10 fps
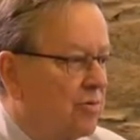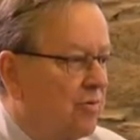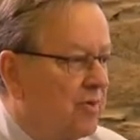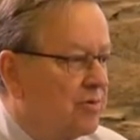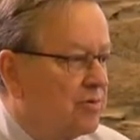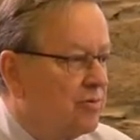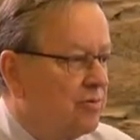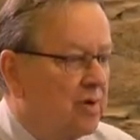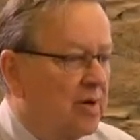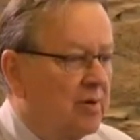the ones
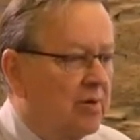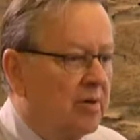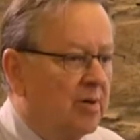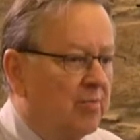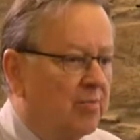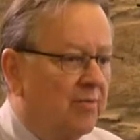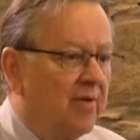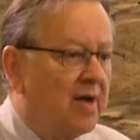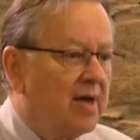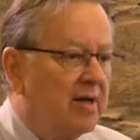who
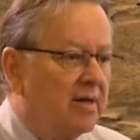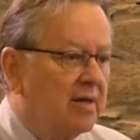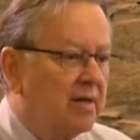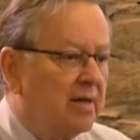provide